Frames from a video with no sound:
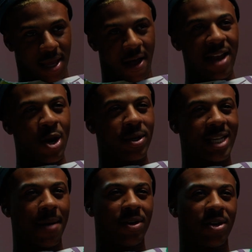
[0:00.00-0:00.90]
I know what
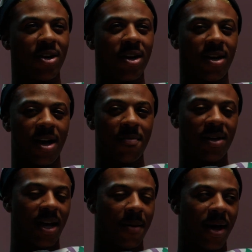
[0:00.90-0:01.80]
type of girl
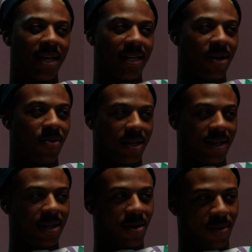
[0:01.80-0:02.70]
I might get with
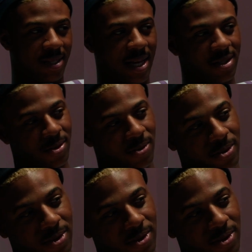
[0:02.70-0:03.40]
a girl with tattoos.